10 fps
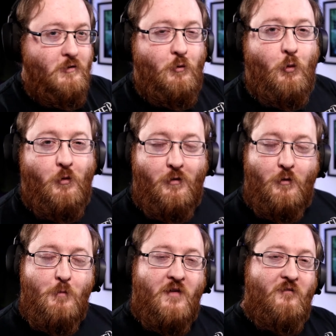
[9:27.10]
So
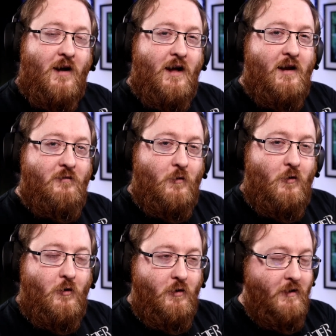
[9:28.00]
number five
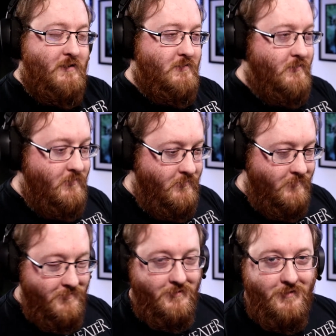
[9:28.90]
on the list,
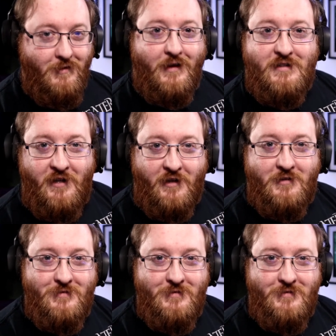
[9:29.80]
let's hear it.